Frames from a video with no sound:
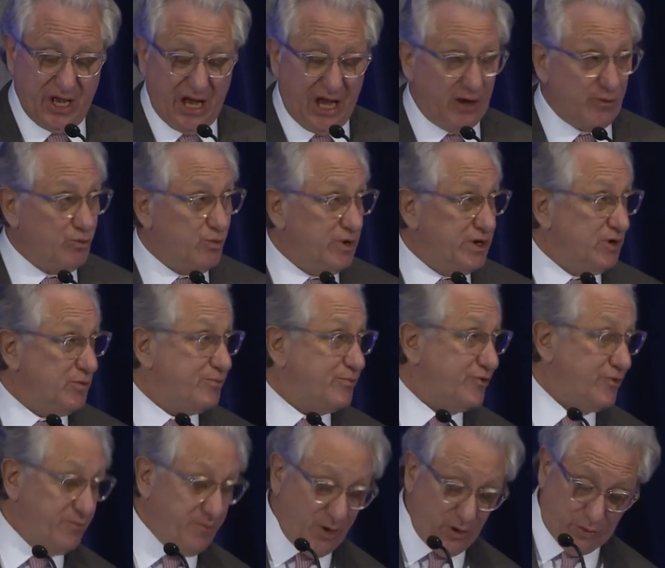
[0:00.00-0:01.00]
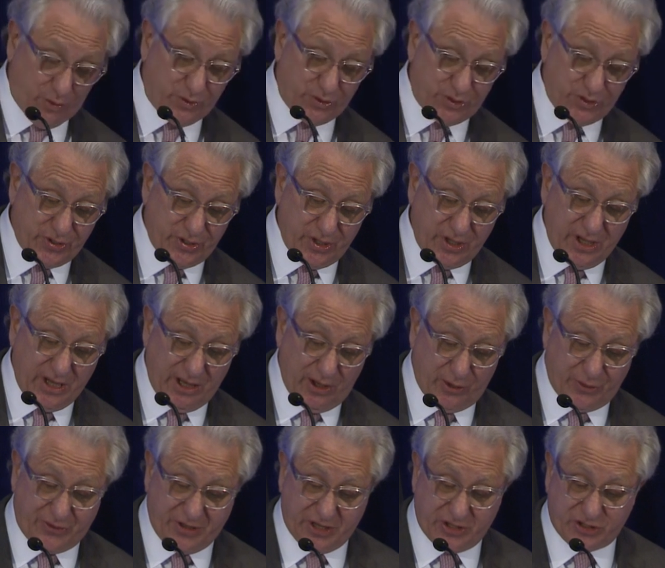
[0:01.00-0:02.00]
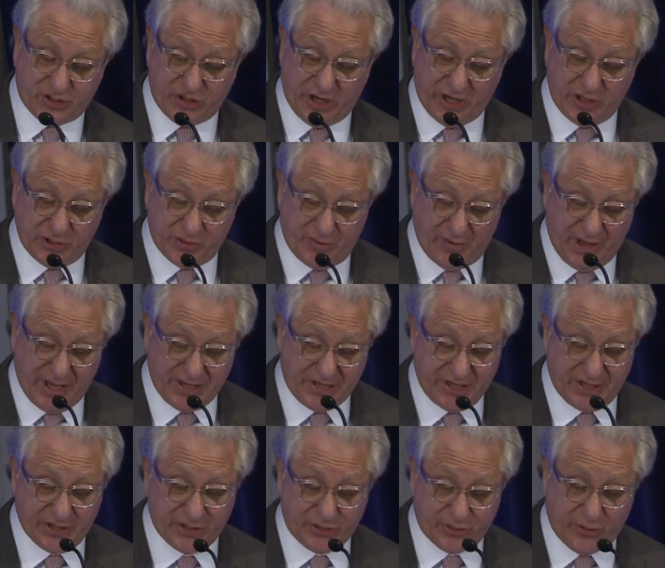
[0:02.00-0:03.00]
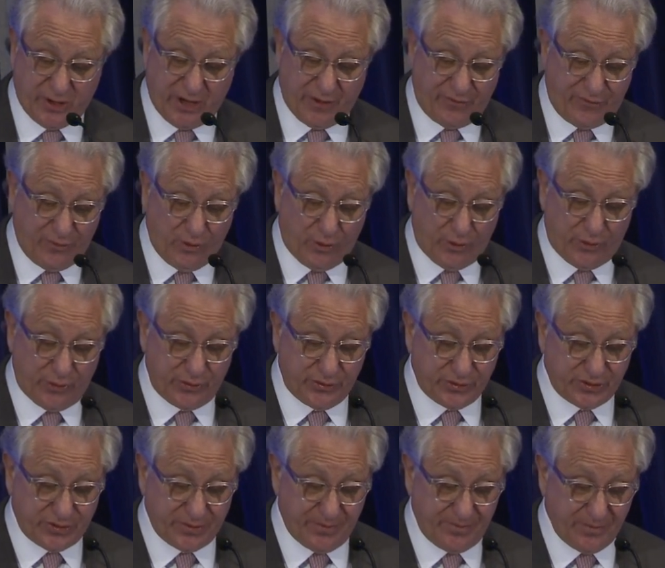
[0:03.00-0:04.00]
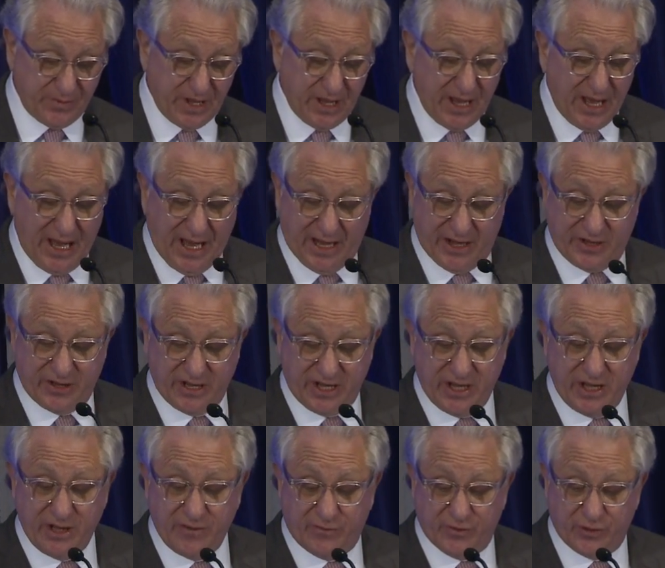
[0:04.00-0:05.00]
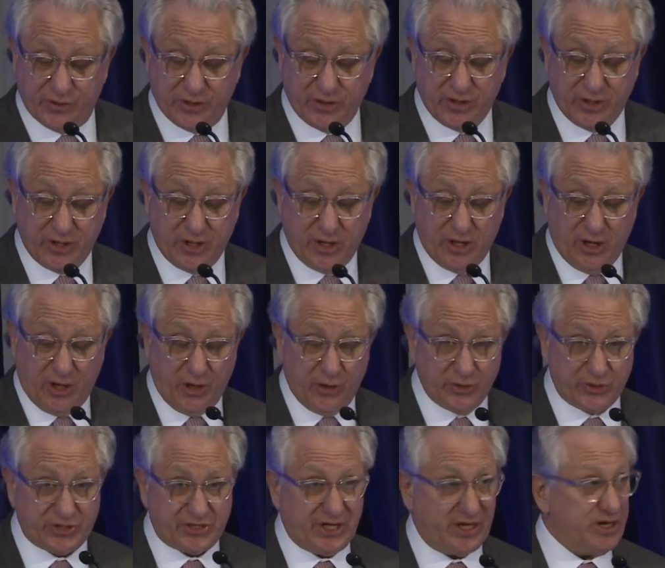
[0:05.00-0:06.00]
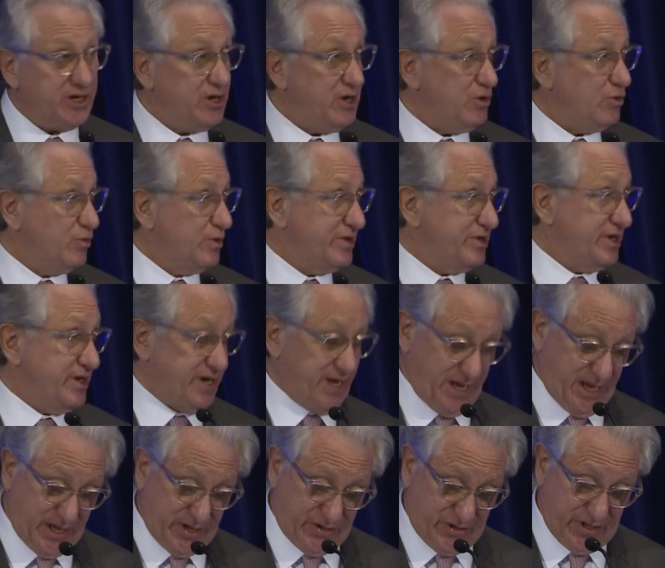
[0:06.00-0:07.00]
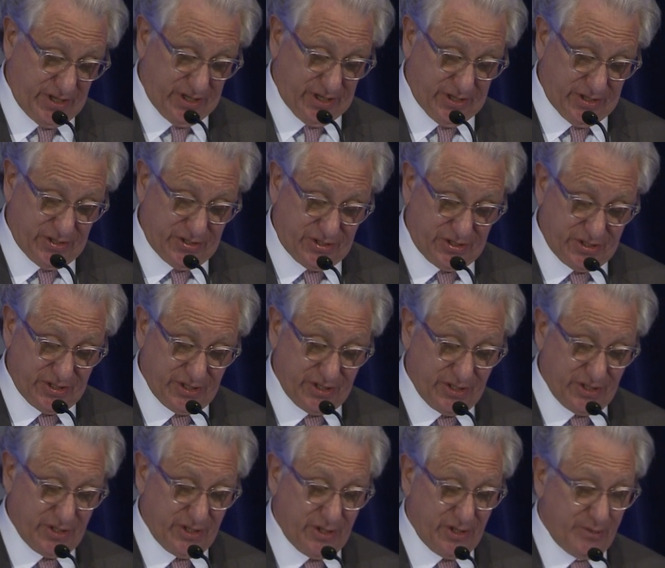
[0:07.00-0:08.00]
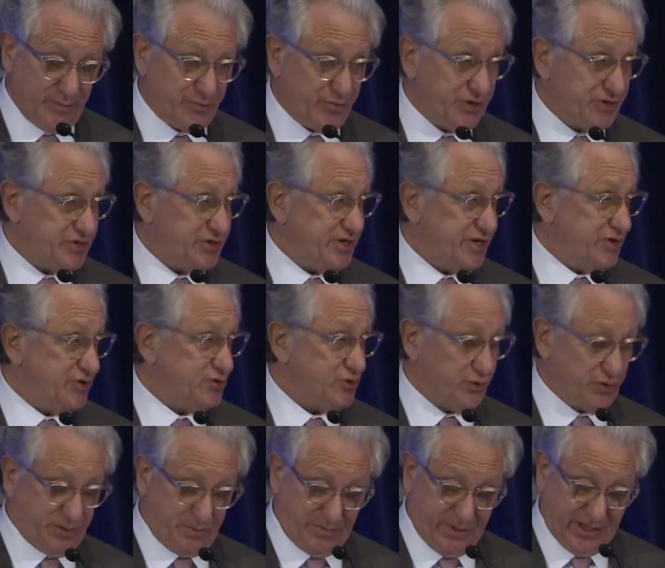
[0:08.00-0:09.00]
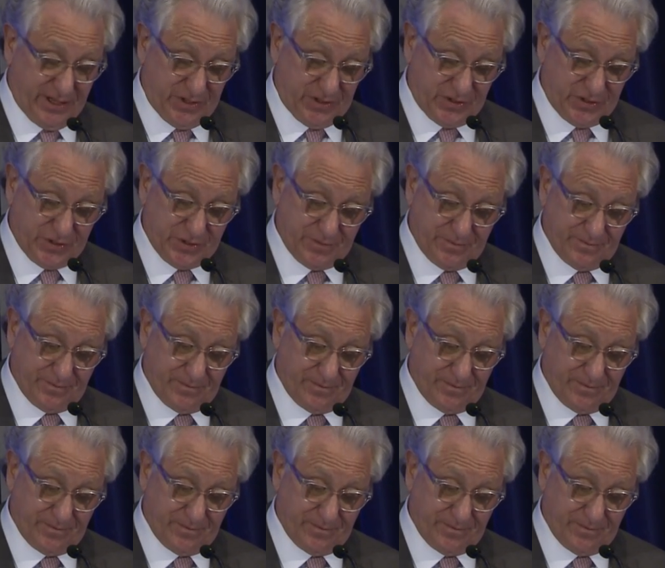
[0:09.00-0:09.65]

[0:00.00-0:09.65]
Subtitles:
and we'll promote healthy exchange of ideas through our forums, and even hosting within 8 years presidential debates.